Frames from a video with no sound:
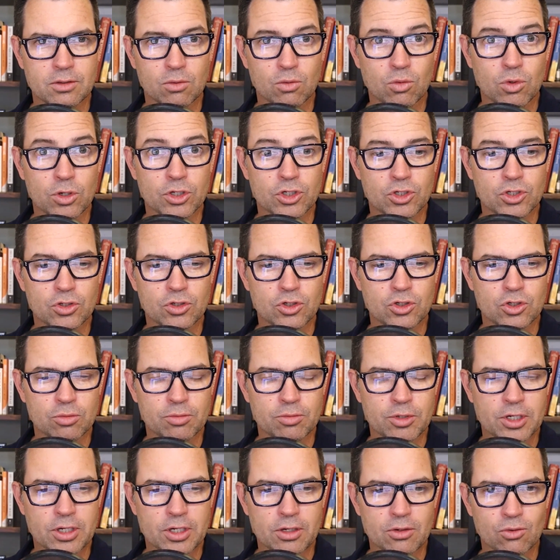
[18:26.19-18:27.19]
What should you
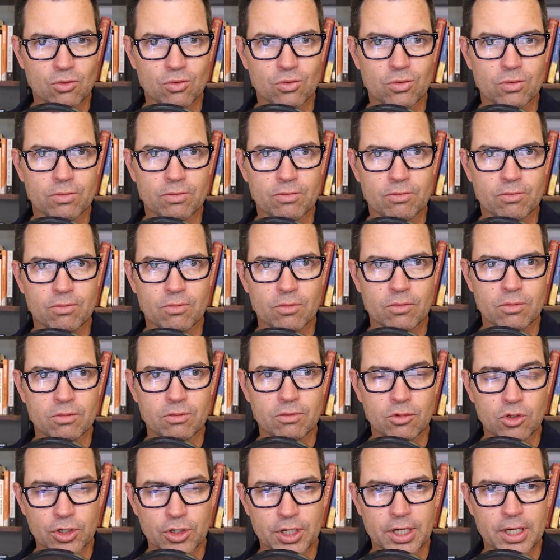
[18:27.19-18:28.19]
be
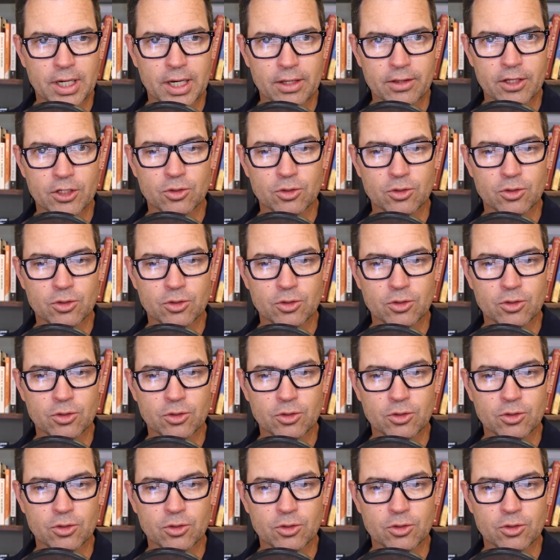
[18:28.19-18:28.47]
looking at?